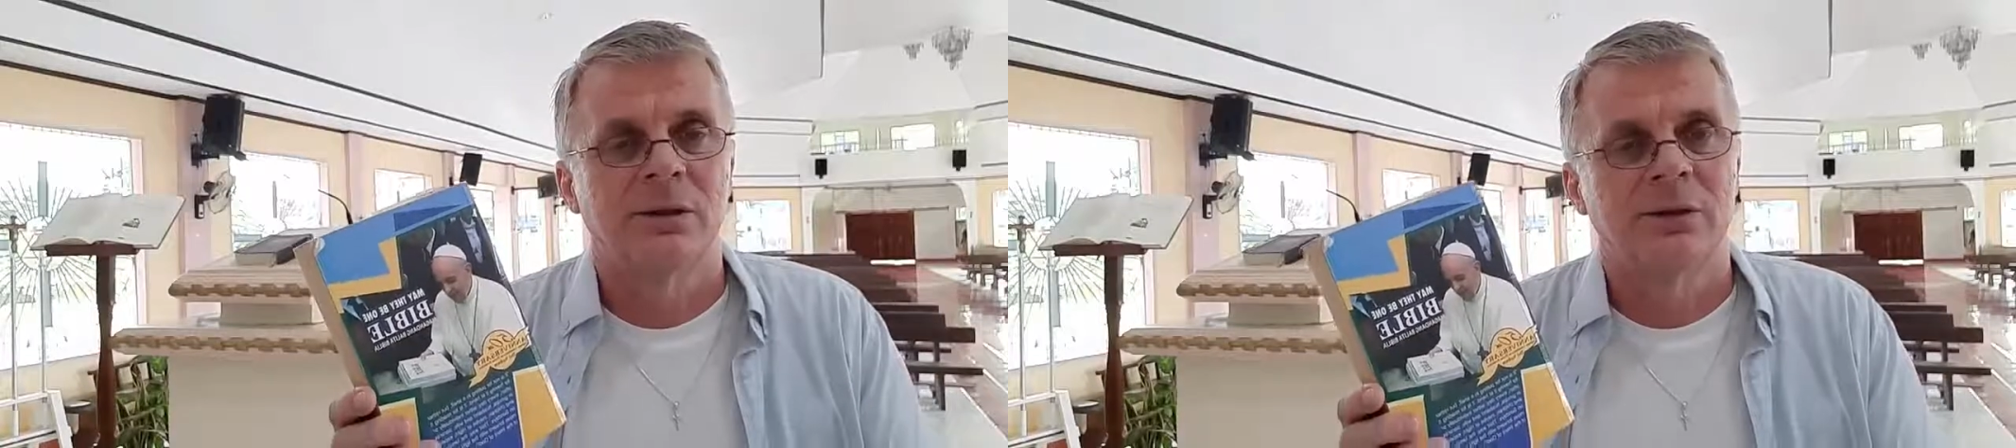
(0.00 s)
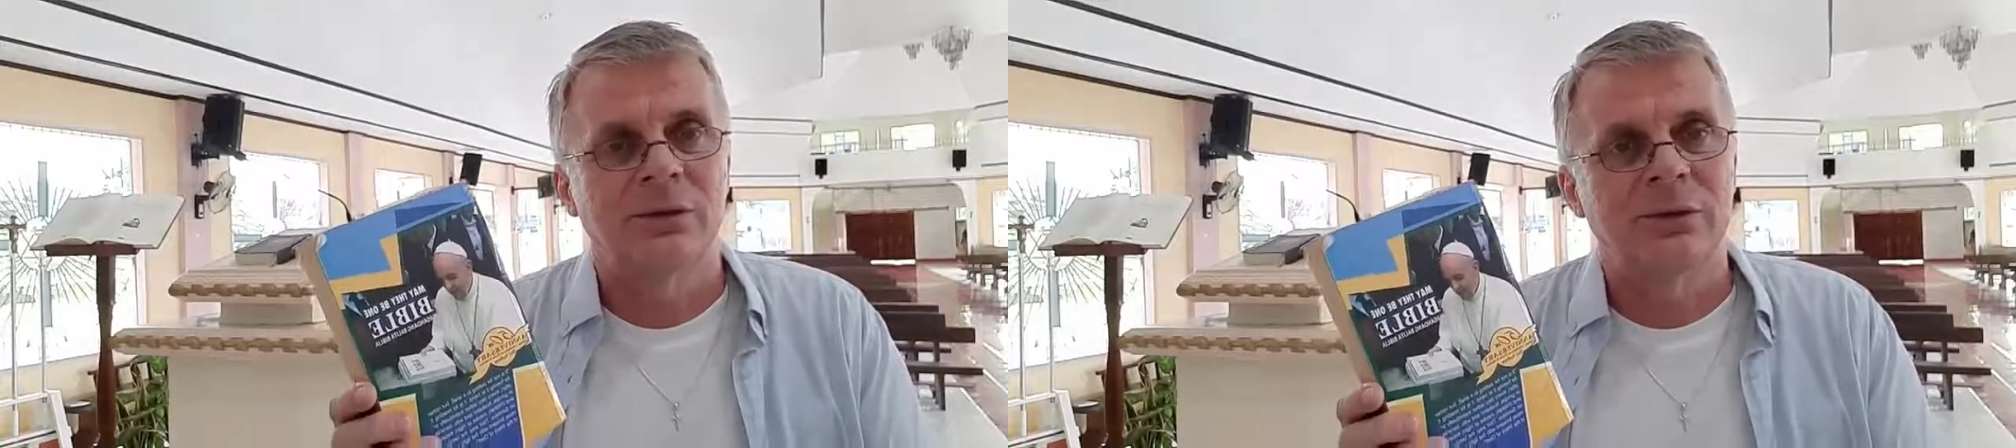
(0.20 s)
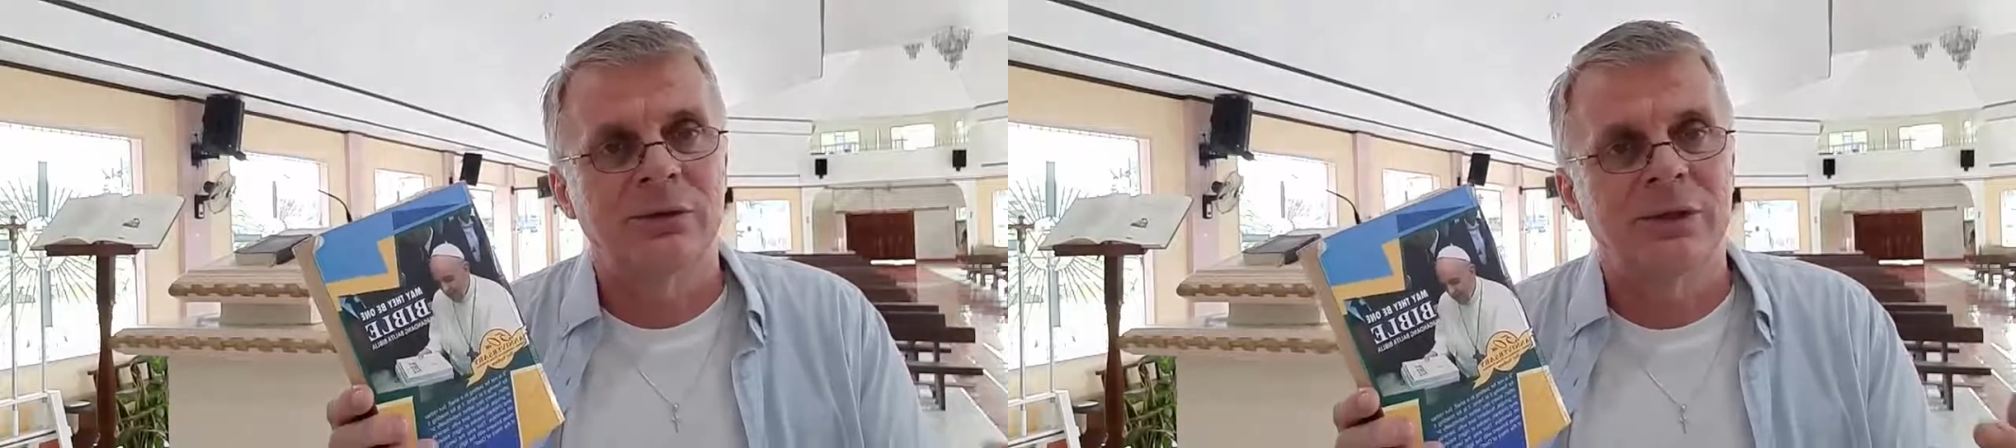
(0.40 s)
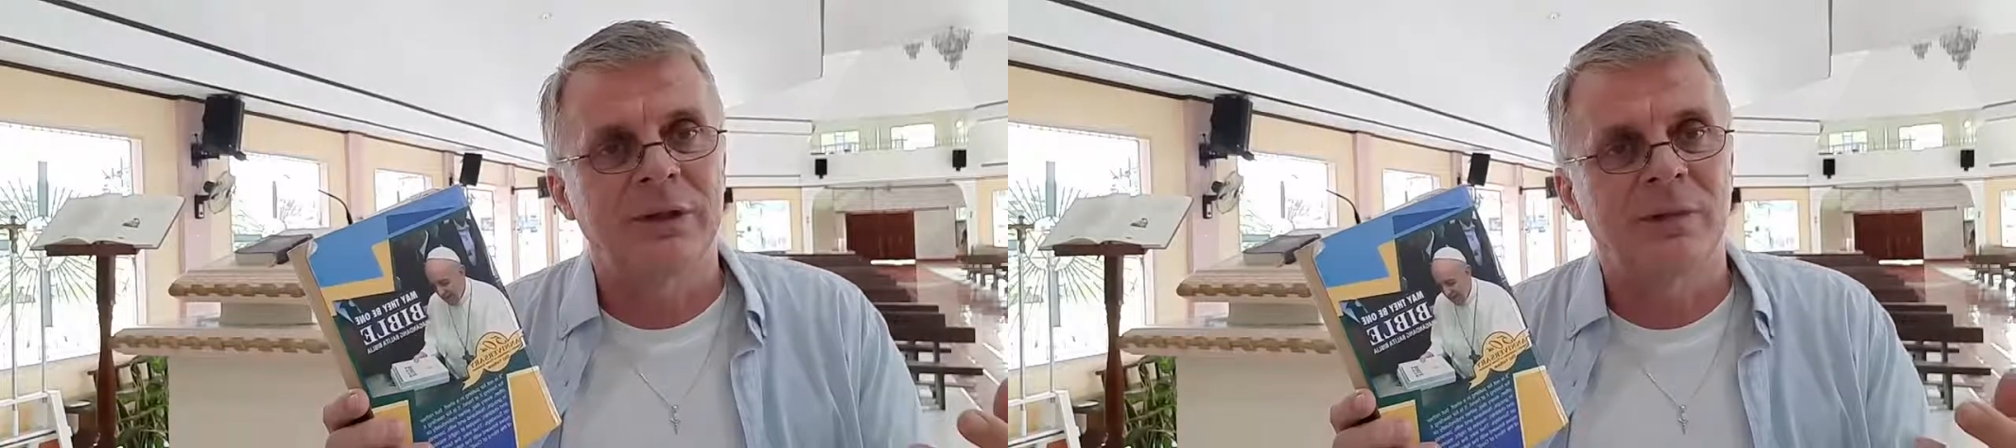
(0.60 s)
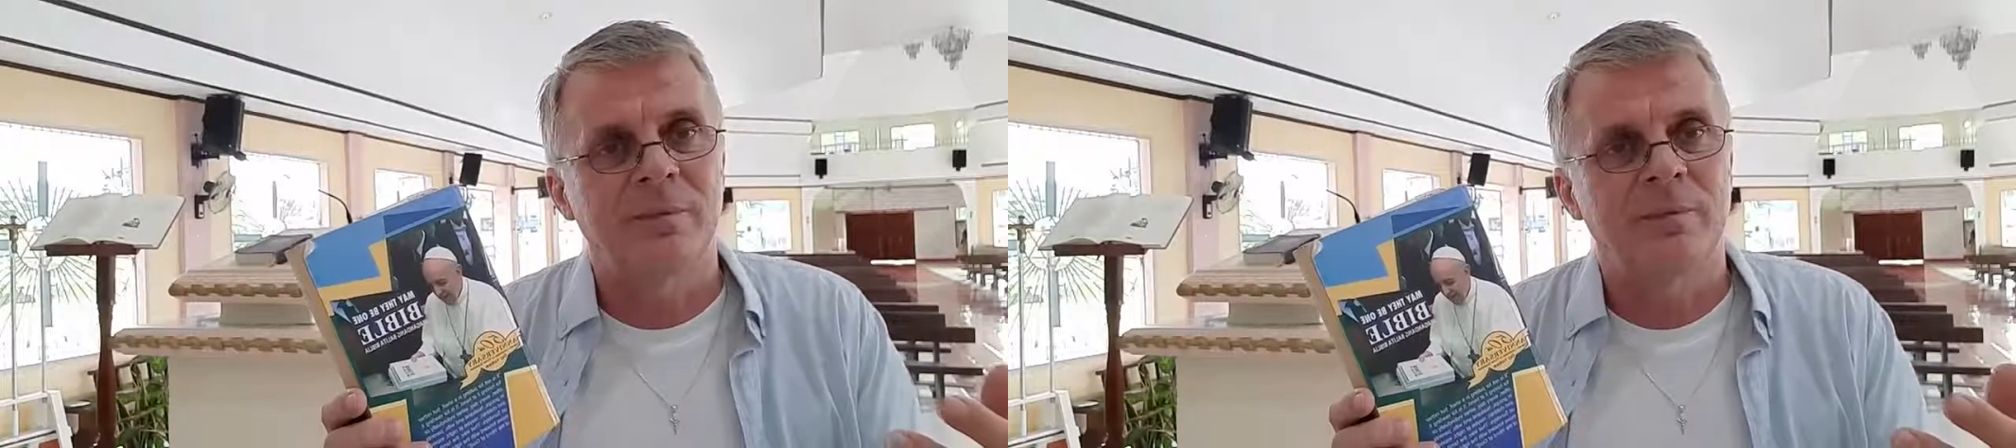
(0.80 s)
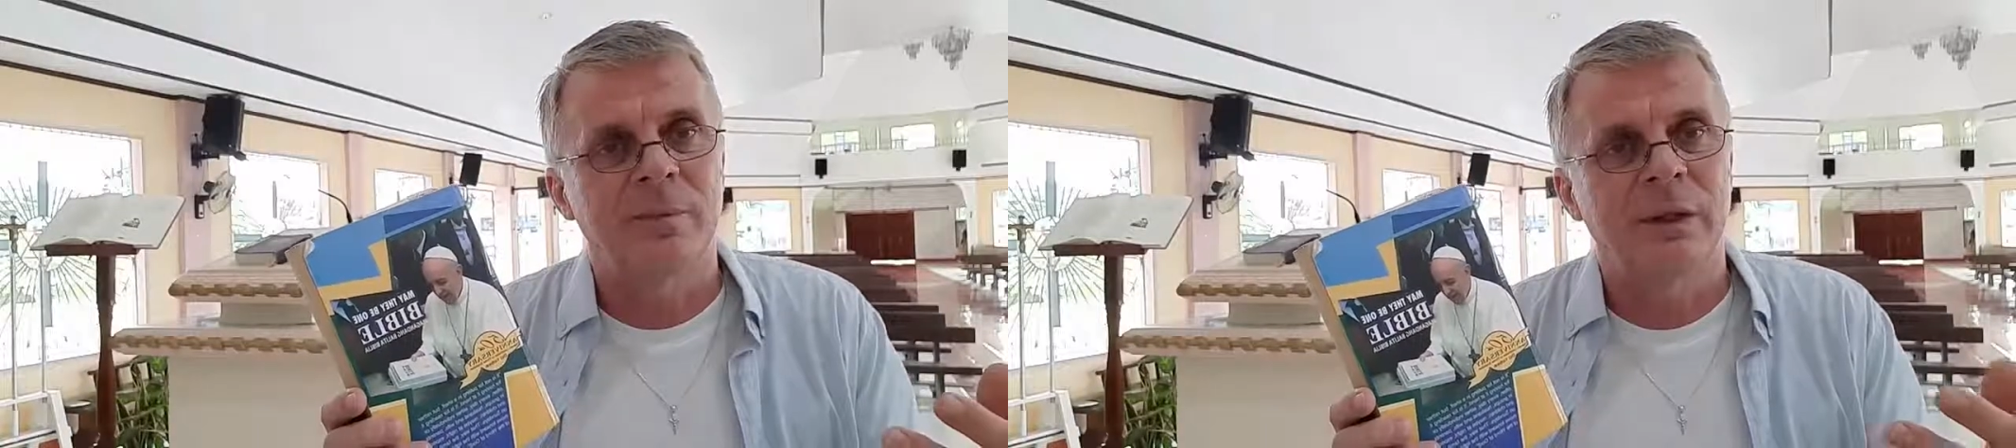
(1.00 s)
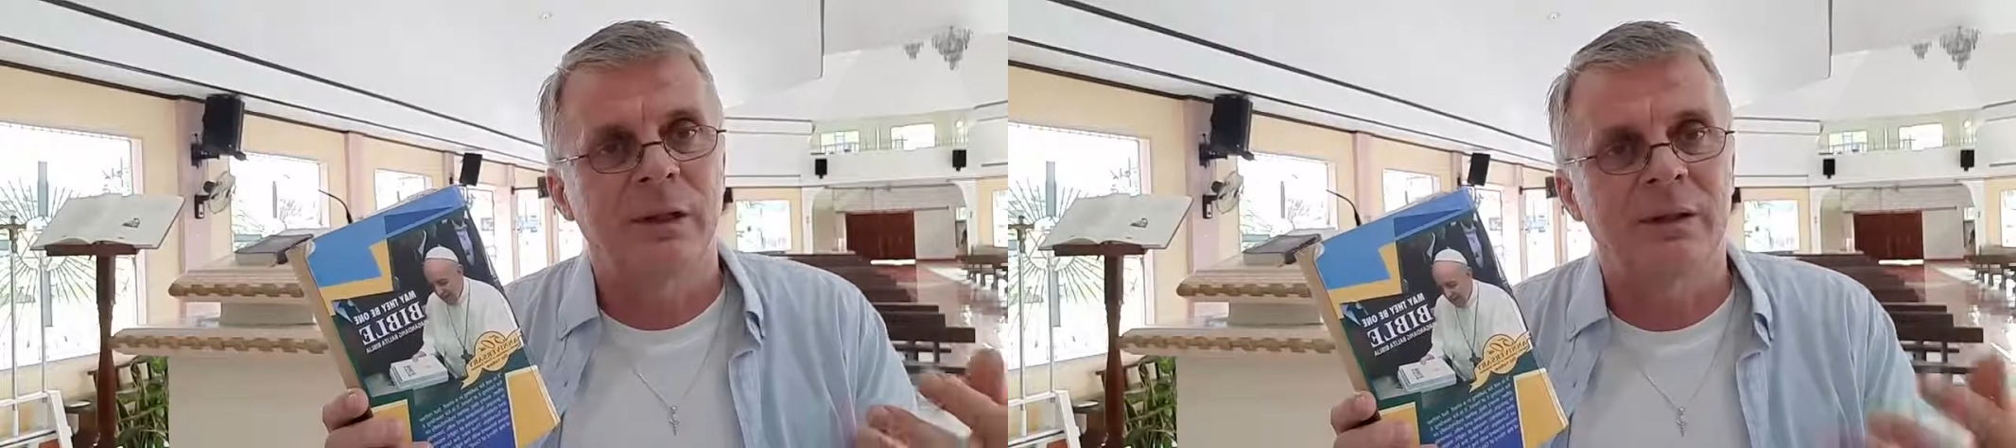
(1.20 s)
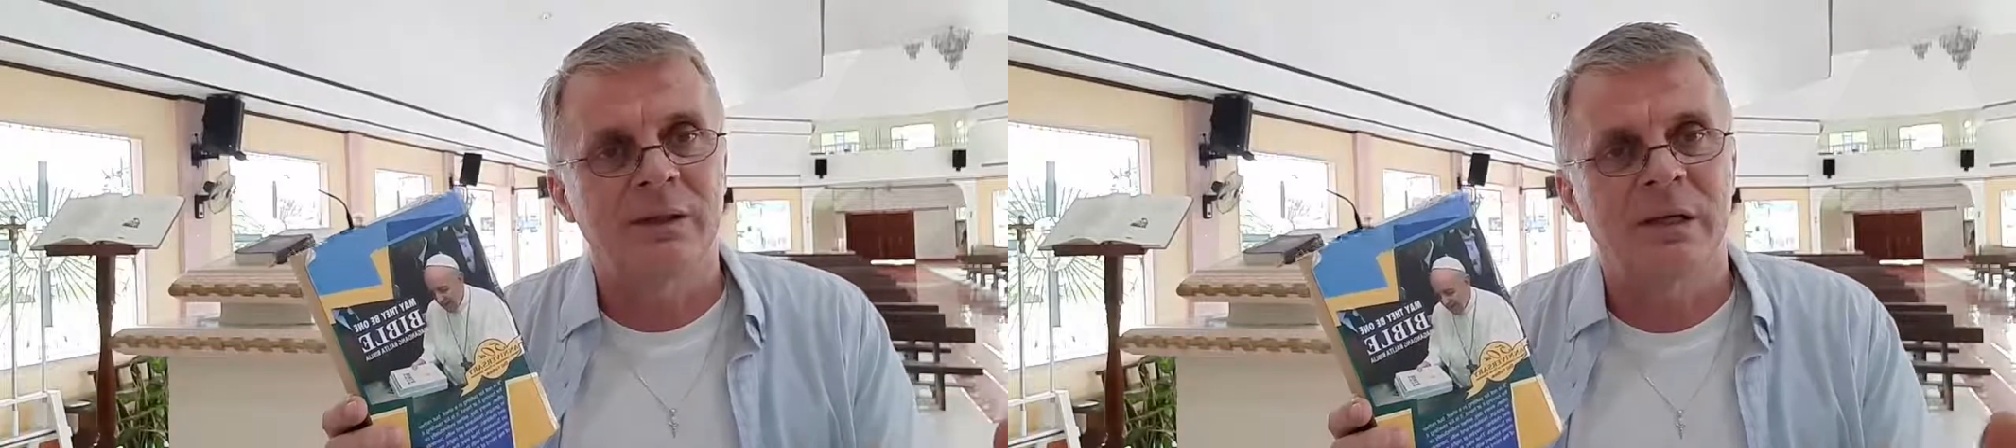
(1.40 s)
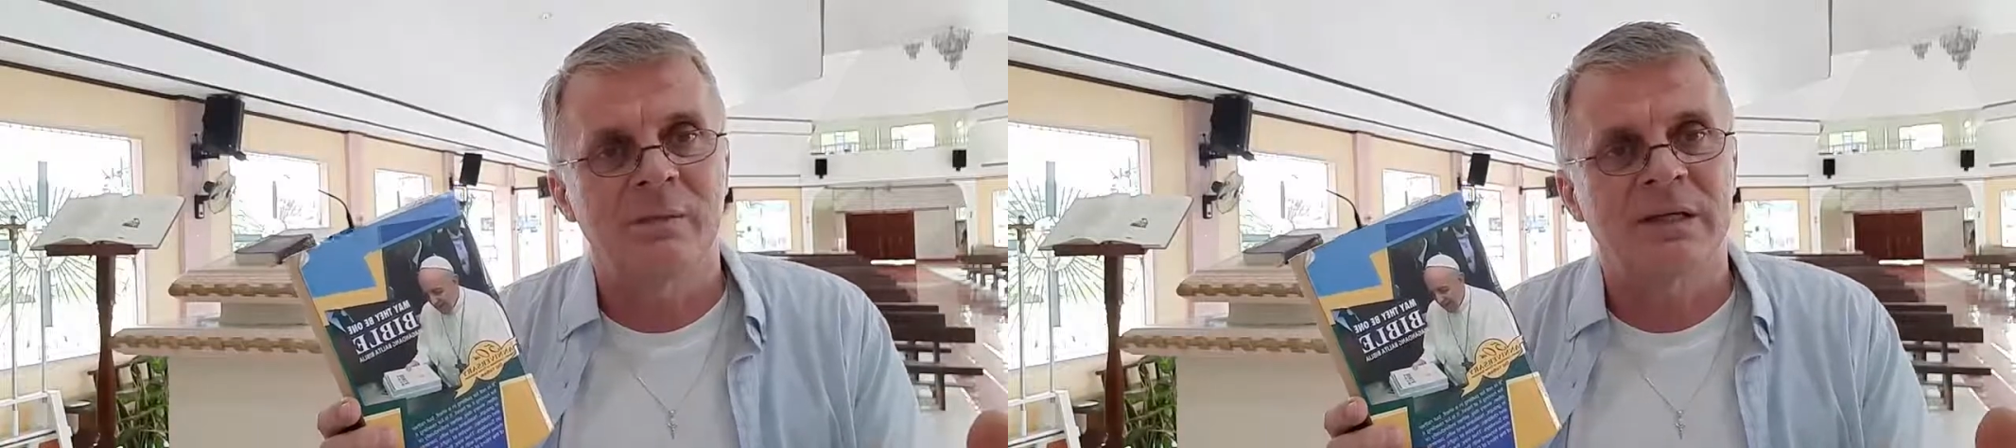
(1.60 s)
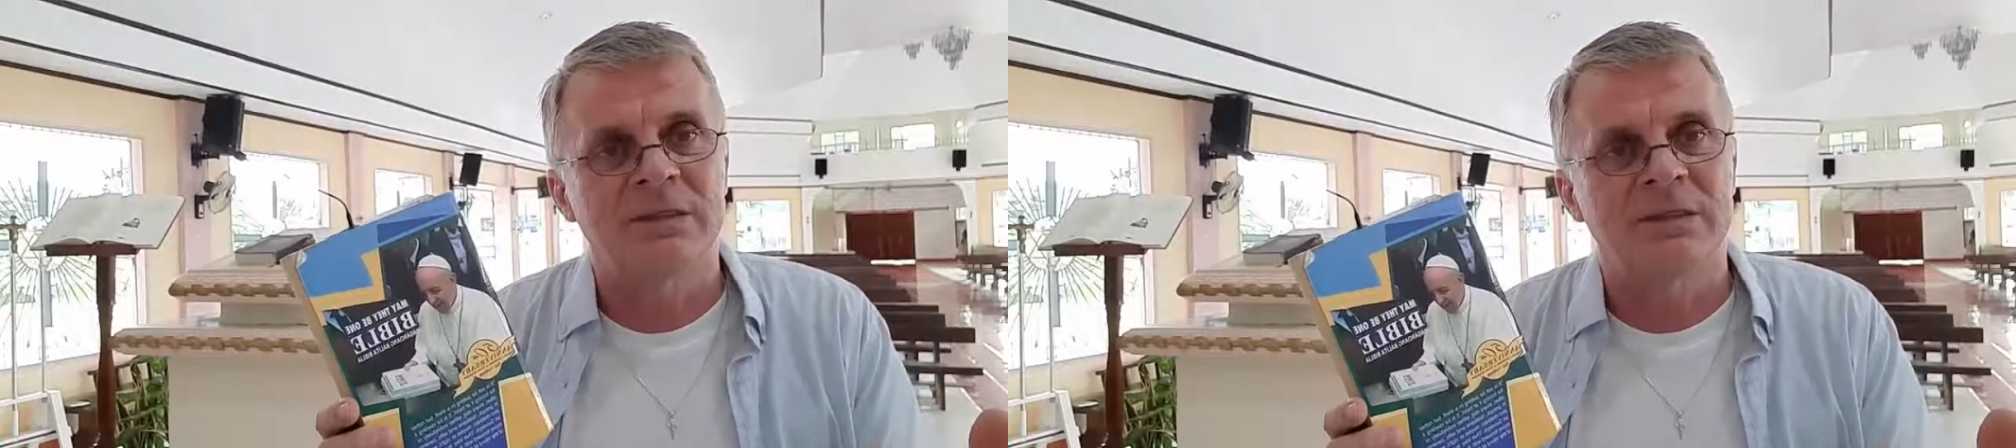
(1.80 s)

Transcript: to the intimacy